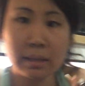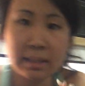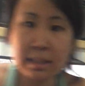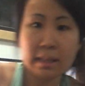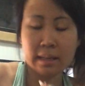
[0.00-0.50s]
you
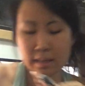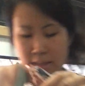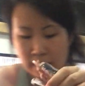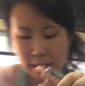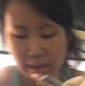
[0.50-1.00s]
can see
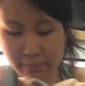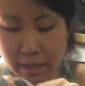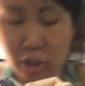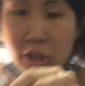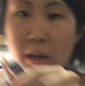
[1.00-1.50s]
I've
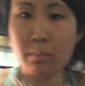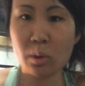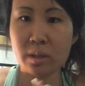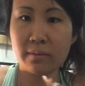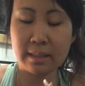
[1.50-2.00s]
actually gotten
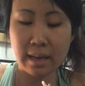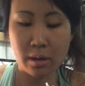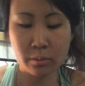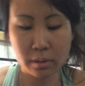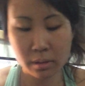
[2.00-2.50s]
most of it
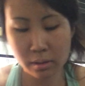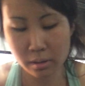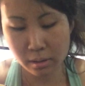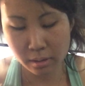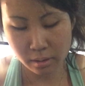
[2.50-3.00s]
down.
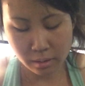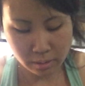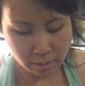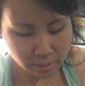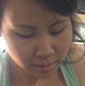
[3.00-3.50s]

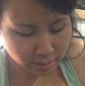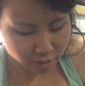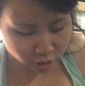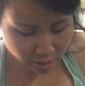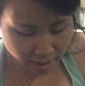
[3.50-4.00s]

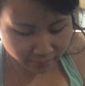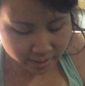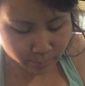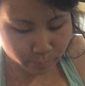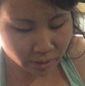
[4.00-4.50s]
Just kind of
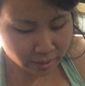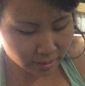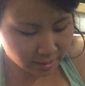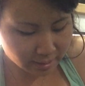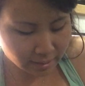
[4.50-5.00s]
its butt
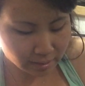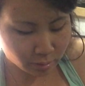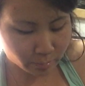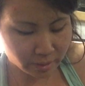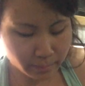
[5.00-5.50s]
is sticking
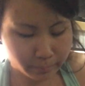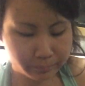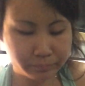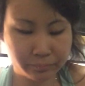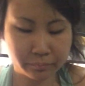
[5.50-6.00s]
out a bit.
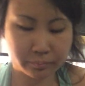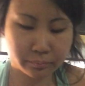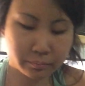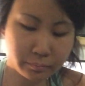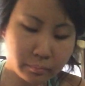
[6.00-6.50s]

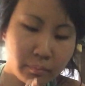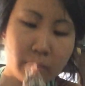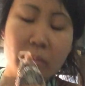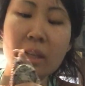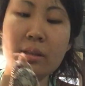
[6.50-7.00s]

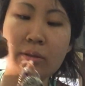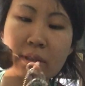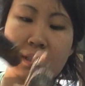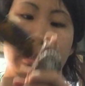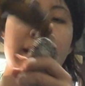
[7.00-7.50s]
So
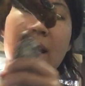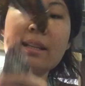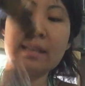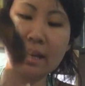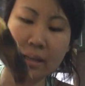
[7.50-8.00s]
he's
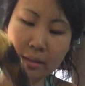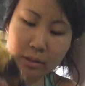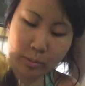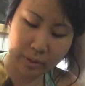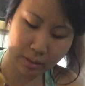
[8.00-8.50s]
kind of taking it a
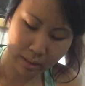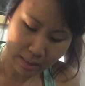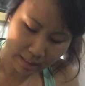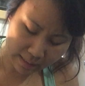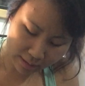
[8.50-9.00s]
little bit
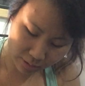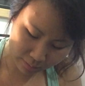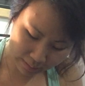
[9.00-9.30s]
easier